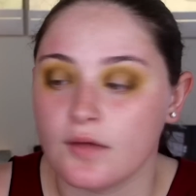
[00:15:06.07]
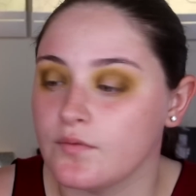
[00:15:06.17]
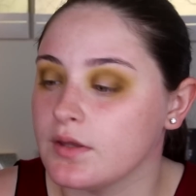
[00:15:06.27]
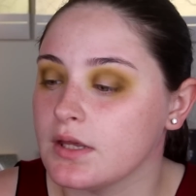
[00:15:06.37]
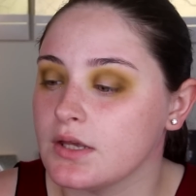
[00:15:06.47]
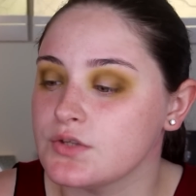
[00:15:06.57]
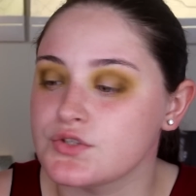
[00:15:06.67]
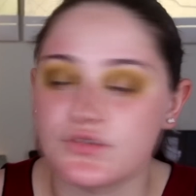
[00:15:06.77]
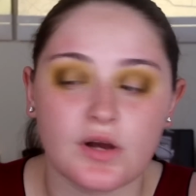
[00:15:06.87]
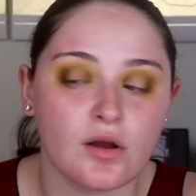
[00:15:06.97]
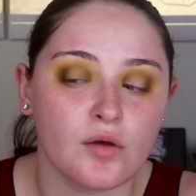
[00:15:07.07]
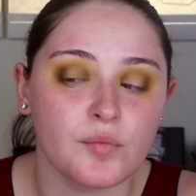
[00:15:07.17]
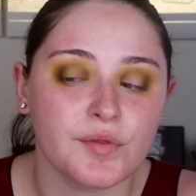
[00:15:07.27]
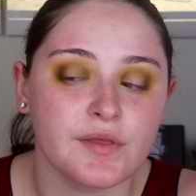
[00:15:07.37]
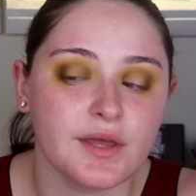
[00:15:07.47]
I feel like I struggle
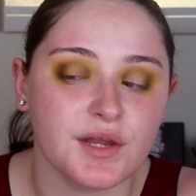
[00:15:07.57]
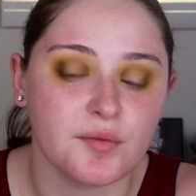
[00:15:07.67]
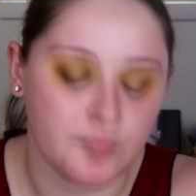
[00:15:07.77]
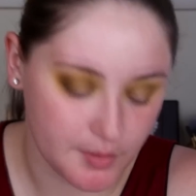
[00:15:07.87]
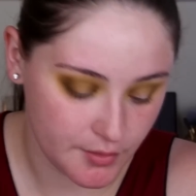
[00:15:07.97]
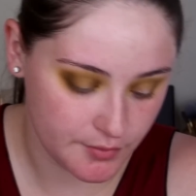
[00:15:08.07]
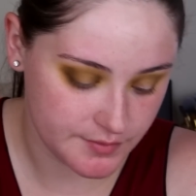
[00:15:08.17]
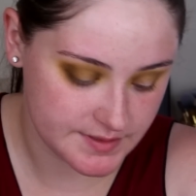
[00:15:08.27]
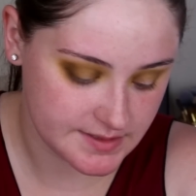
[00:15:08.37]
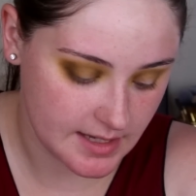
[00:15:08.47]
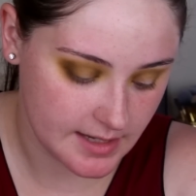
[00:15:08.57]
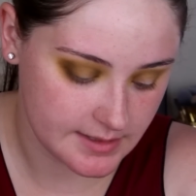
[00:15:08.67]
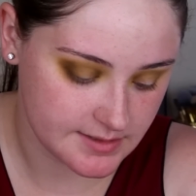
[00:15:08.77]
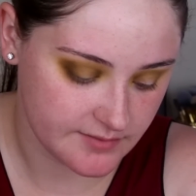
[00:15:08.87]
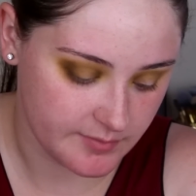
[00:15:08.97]
with getting both
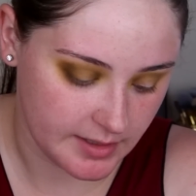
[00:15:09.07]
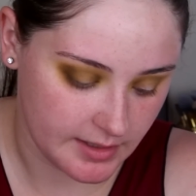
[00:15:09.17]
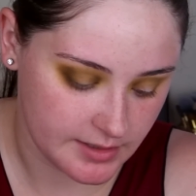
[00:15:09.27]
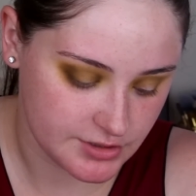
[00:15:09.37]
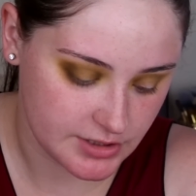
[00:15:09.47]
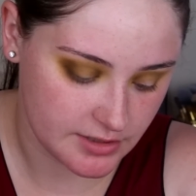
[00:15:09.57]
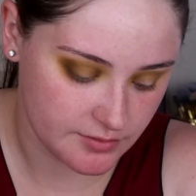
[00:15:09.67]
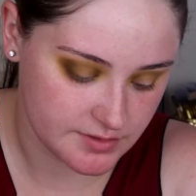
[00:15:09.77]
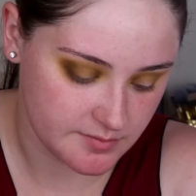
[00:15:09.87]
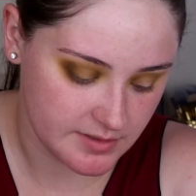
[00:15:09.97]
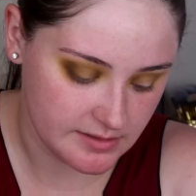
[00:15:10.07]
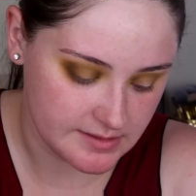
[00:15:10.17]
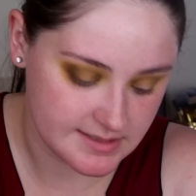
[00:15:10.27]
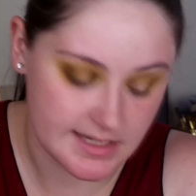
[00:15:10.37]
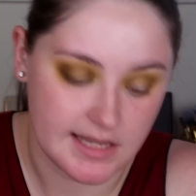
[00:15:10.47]
sides of my eyeshadow to be the
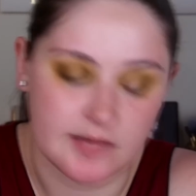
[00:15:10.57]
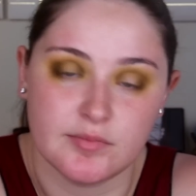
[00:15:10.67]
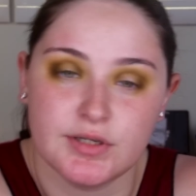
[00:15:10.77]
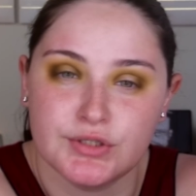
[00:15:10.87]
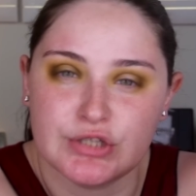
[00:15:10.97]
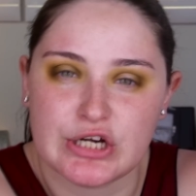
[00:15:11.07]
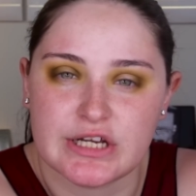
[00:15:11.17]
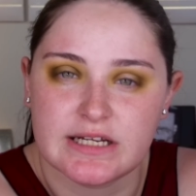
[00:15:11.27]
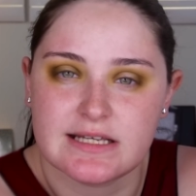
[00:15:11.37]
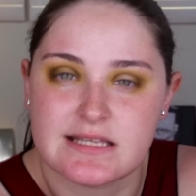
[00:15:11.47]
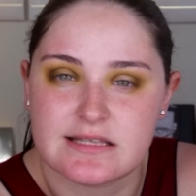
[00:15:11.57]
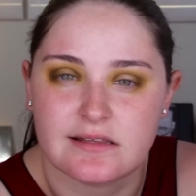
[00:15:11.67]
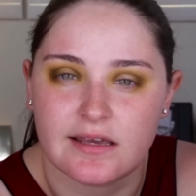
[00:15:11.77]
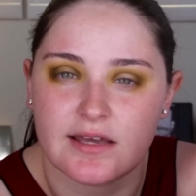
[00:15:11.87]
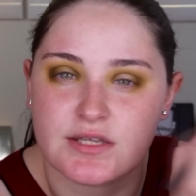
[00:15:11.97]
same darkness.
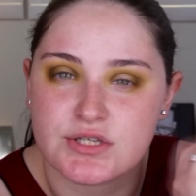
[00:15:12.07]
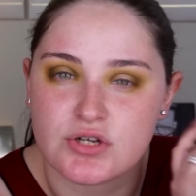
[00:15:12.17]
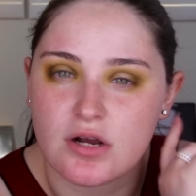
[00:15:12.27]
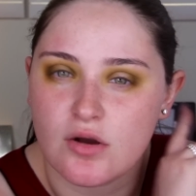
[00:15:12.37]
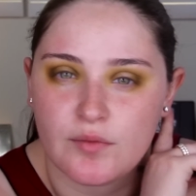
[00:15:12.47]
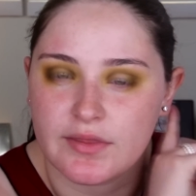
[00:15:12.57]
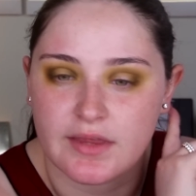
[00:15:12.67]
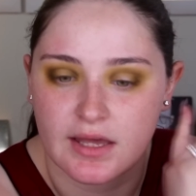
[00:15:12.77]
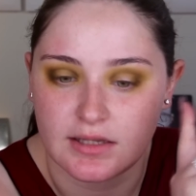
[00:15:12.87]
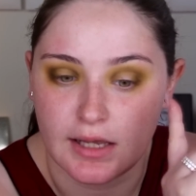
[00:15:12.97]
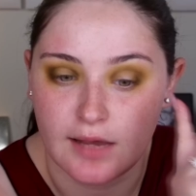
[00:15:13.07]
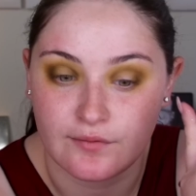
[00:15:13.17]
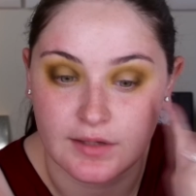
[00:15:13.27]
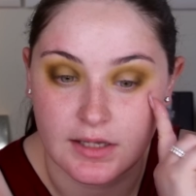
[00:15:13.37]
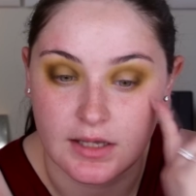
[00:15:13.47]
Like I struggle with that. Like I
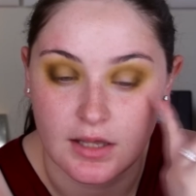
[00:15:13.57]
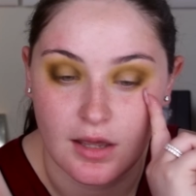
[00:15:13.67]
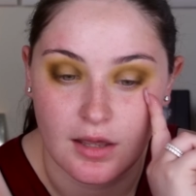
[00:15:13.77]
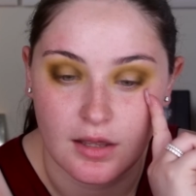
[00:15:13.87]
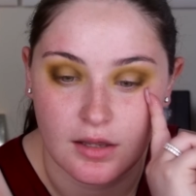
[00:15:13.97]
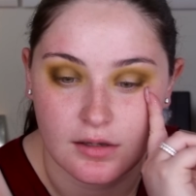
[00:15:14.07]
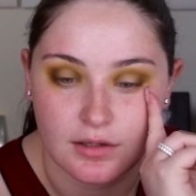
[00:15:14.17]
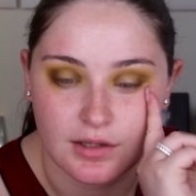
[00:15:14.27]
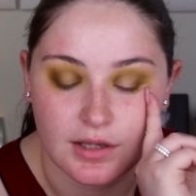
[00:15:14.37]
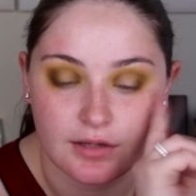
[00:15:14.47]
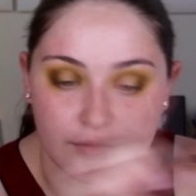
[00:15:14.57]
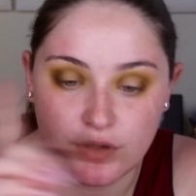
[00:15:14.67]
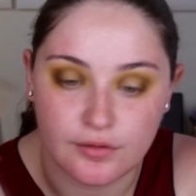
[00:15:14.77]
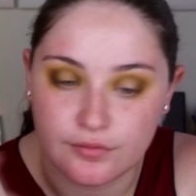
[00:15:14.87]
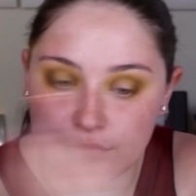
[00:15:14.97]
feel like, I don't know.